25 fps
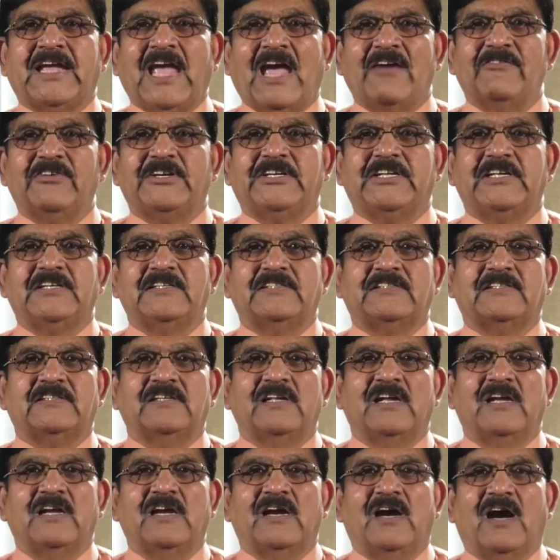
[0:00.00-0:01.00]
cavities
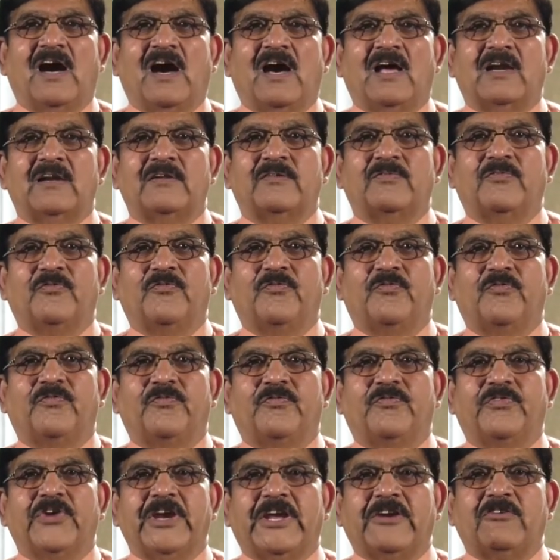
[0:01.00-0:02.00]
are
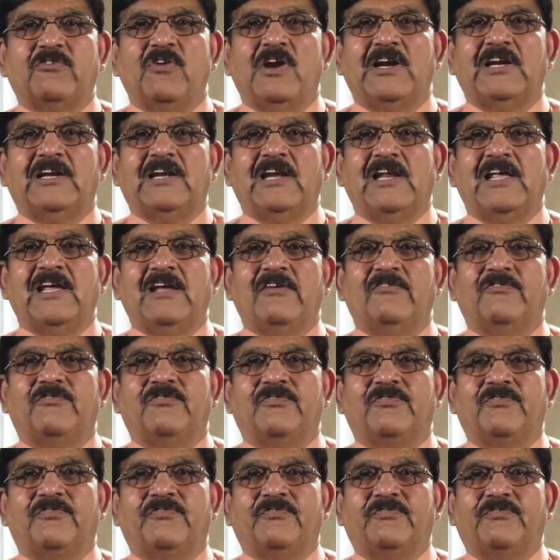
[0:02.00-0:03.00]
frequently
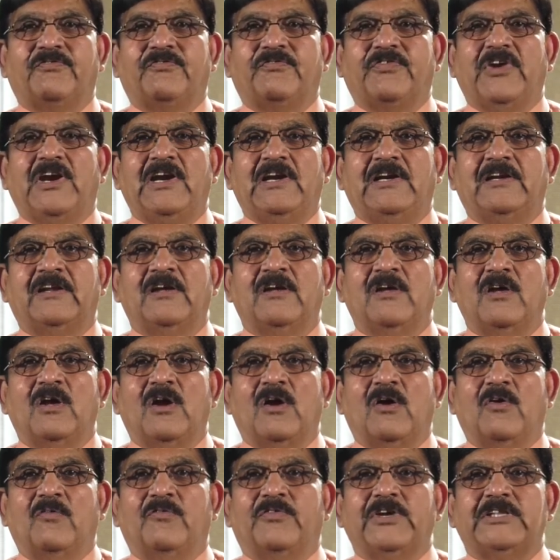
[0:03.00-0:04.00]
filled
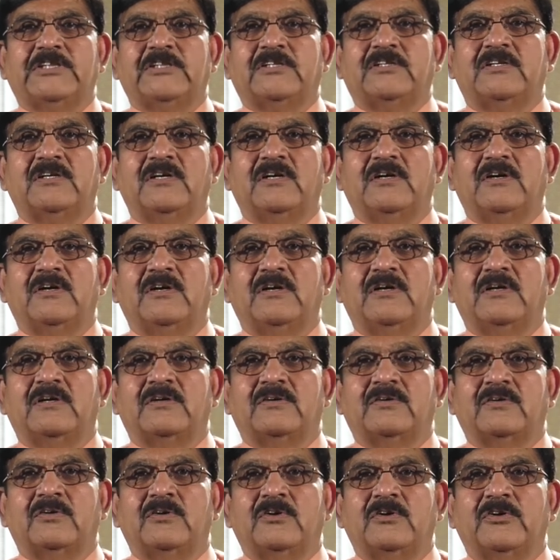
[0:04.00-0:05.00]
with
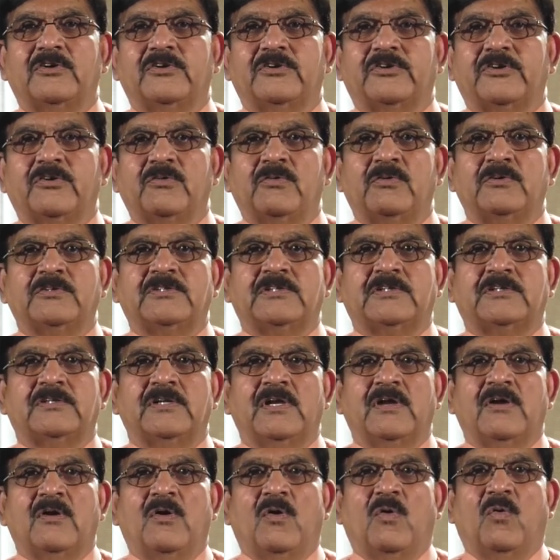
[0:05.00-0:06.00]
deuce
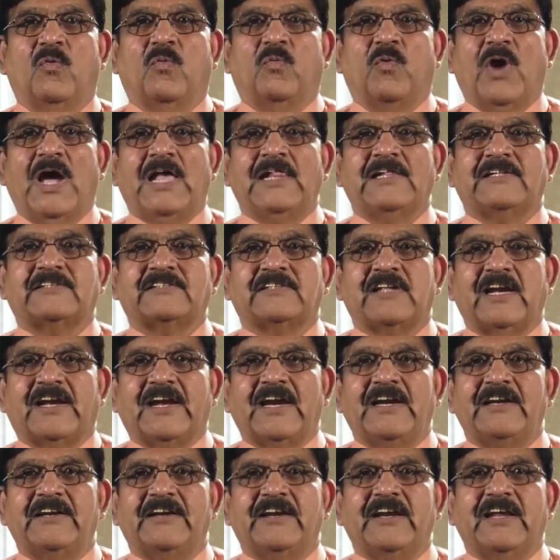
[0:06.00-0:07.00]
while
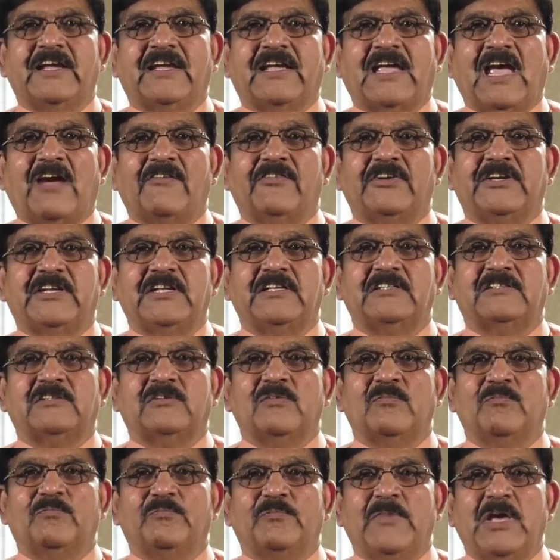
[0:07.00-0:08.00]
secondary cavities
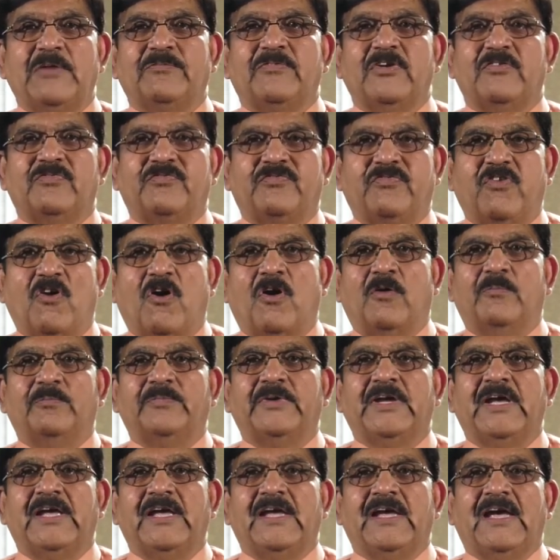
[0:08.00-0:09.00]
may be formed
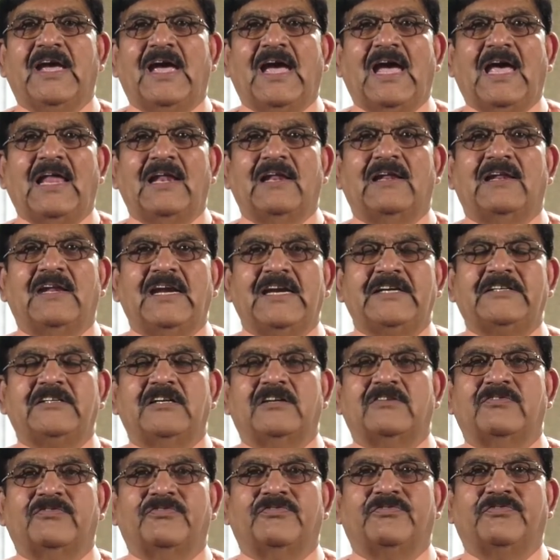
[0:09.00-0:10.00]
and
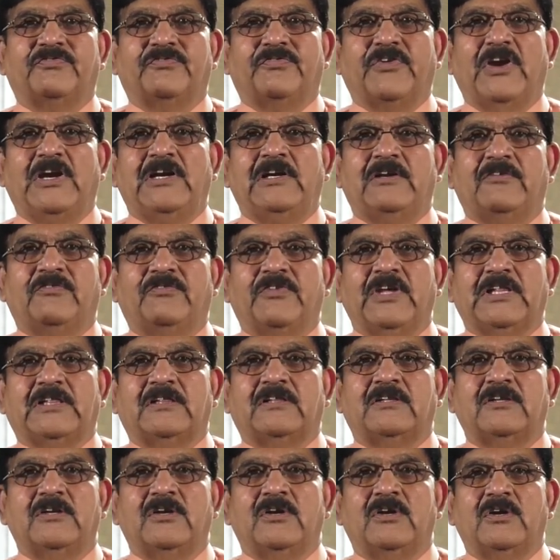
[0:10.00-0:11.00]
later filled with
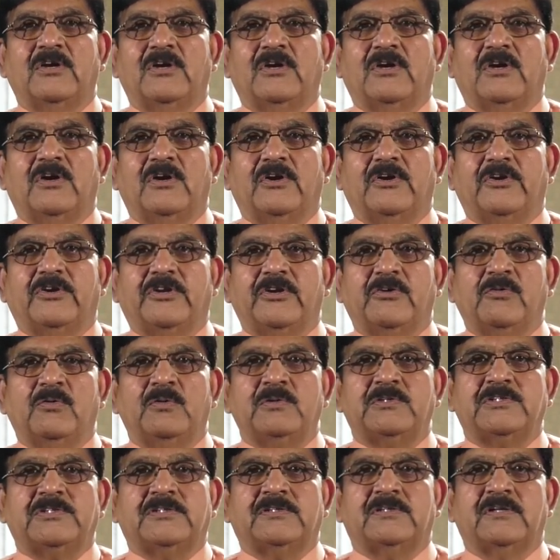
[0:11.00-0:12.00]

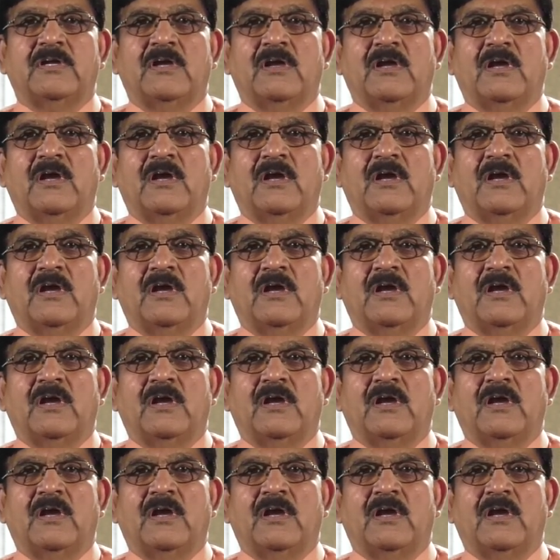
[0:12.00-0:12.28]
dules,